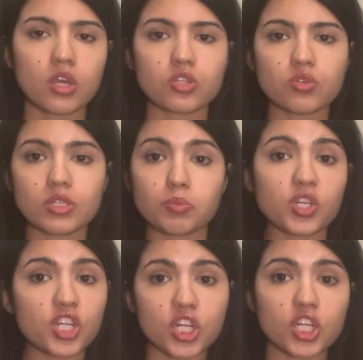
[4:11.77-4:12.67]
So
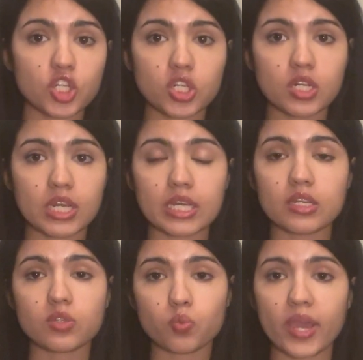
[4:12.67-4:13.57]
depreciation
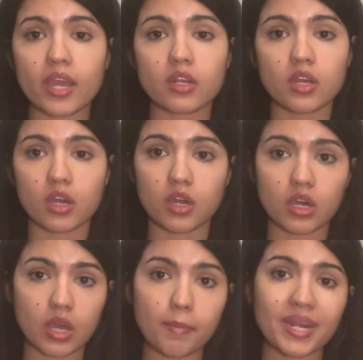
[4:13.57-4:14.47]
is when a
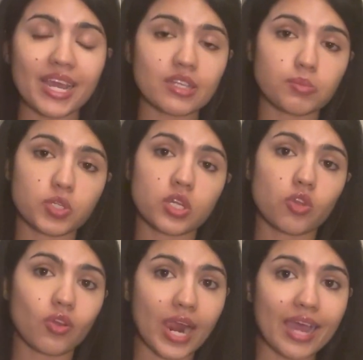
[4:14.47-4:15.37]
company has a
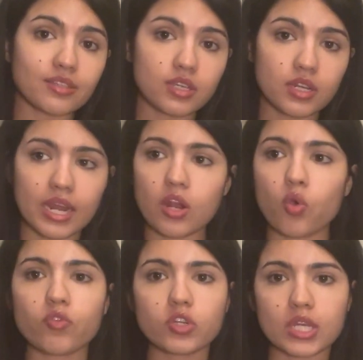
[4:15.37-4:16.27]
particular asset and
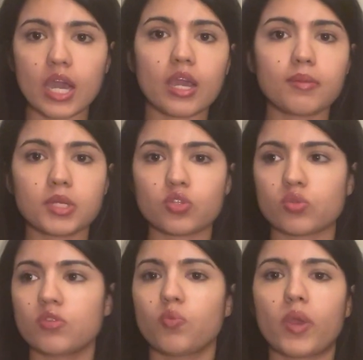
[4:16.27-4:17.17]
over time it
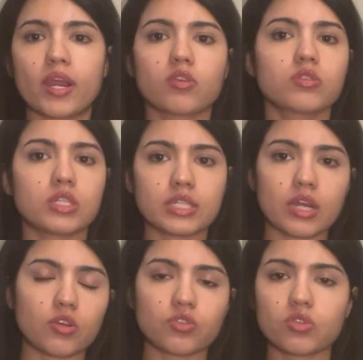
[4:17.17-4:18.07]
sort of wears and
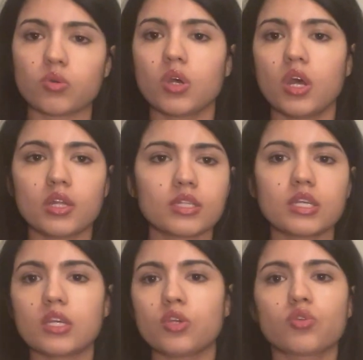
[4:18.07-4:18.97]
tears. So let's
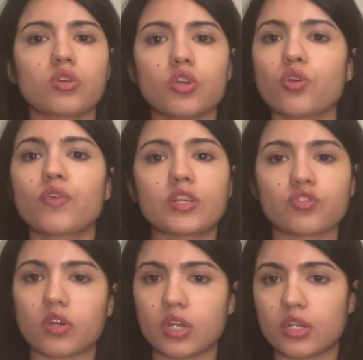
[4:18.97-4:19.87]
say you're a
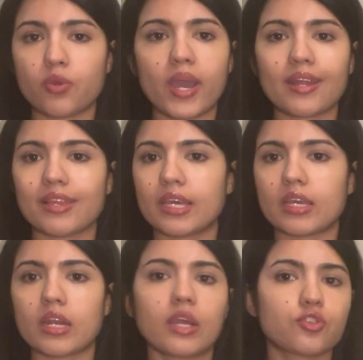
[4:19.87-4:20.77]
restaurant and you had like
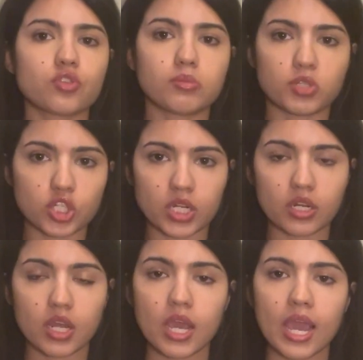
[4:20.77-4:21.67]
an ice cream machine.
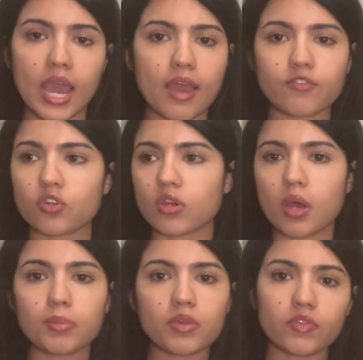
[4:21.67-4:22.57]
After a
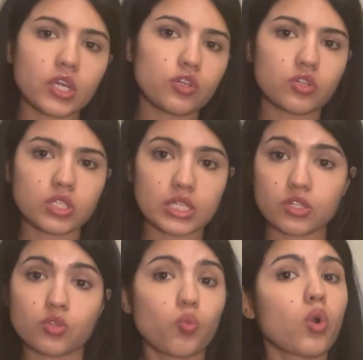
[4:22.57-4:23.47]
couple of years, it
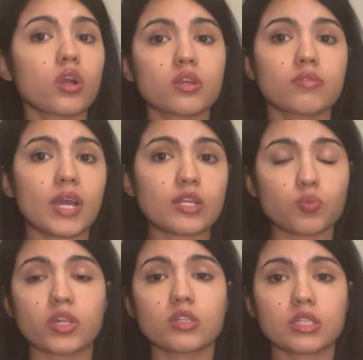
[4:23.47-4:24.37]
doesn't work as
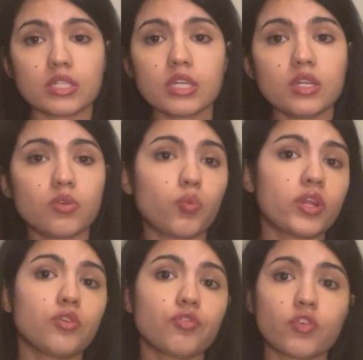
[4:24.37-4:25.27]
well as it did
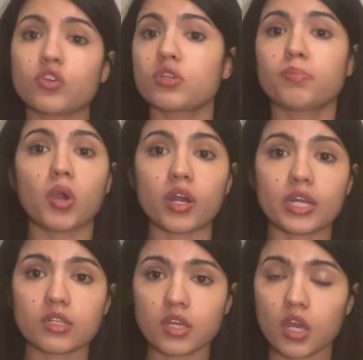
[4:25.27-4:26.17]
when you first bought
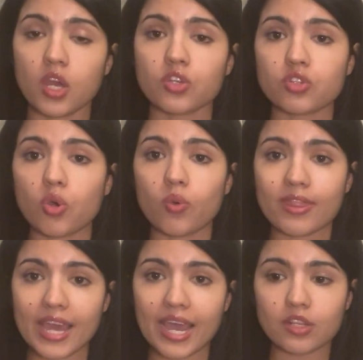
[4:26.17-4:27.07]
it. So
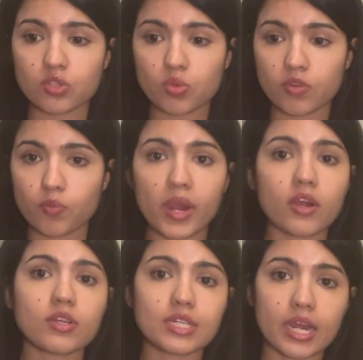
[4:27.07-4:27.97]
that sort of
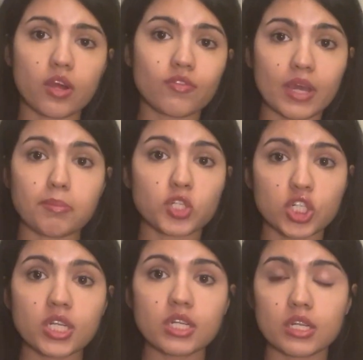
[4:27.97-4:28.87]
wear and tear of that
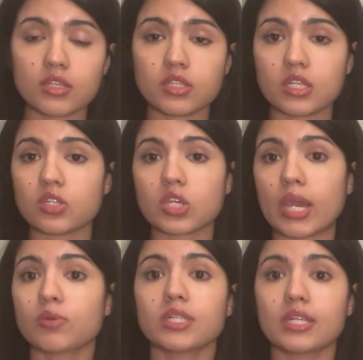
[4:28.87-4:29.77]
machine is
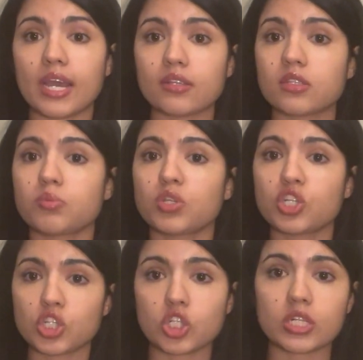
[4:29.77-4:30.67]
counted as a
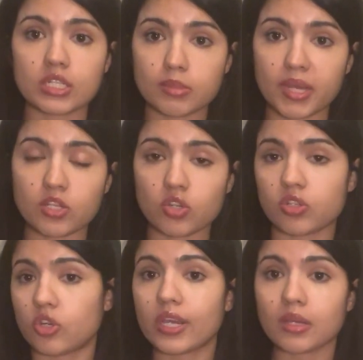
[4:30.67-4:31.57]
depreciation expense on
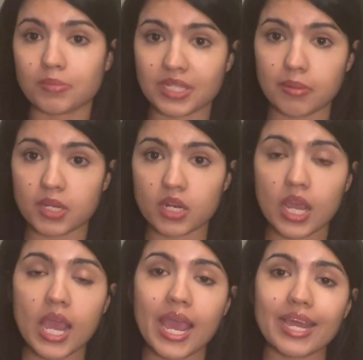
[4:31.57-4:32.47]
your income statement.
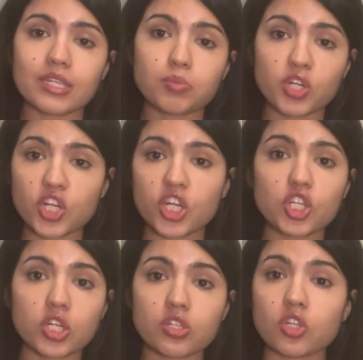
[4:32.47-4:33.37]
And
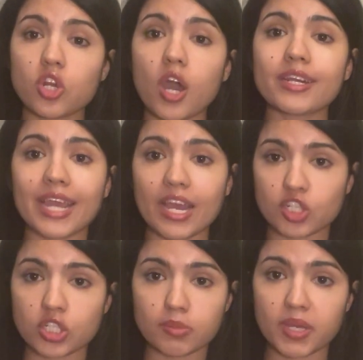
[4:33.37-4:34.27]
depreciation is a
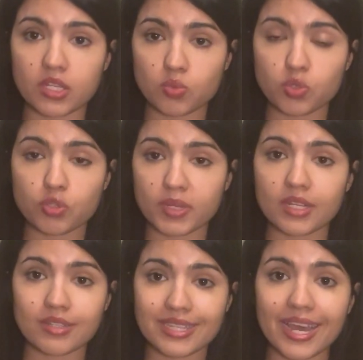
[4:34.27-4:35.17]
non-cash expense, which
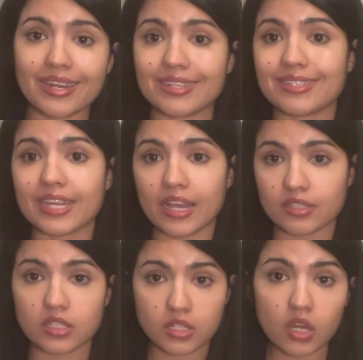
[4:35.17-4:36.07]
means that it's tax
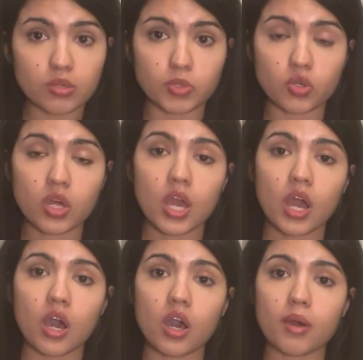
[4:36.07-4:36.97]
deductible
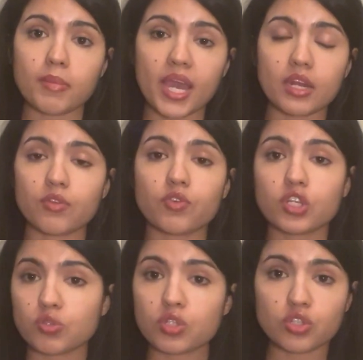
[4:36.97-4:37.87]
and it
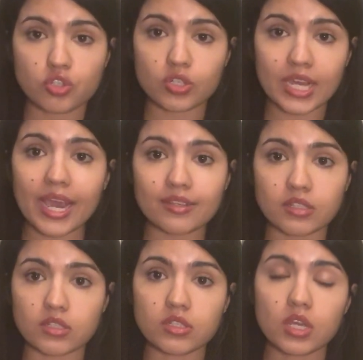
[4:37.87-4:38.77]
reduces your
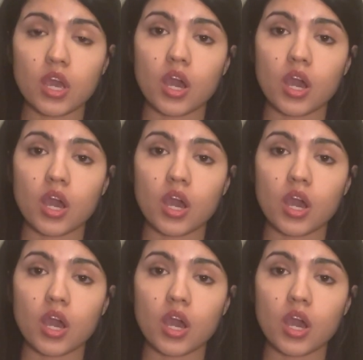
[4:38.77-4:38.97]
taxes.